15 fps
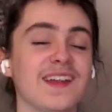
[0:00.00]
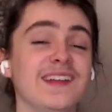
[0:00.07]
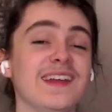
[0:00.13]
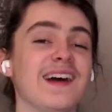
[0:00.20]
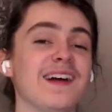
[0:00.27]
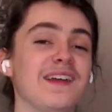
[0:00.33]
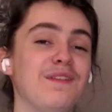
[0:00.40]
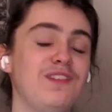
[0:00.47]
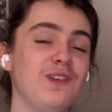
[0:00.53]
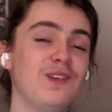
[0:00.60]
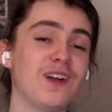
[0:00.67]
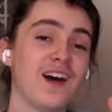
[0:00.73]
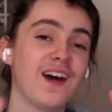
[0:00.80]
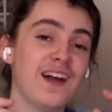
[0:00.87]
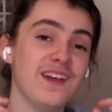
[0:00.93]
And yeah, if you
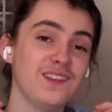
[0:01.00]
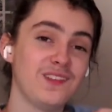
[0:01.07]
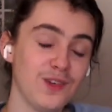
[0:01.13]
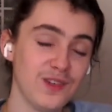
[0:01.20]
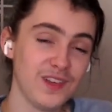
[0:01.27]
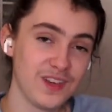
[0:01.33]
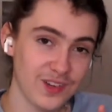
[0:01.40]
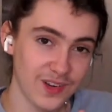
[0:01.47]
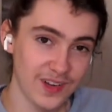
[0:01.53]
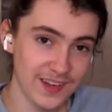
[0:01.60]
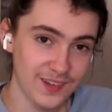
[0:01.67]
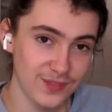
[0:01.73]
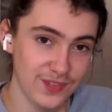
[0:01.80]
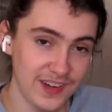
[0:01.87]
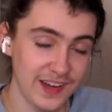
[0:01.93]
guys do enjoy
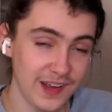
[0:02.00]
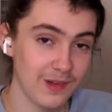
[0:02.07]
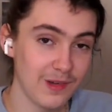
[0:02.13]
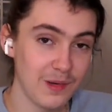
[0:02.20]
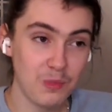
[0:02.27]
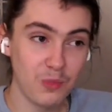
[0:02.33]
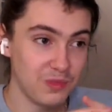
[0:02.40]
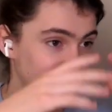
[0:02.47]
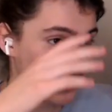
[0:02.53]
this video and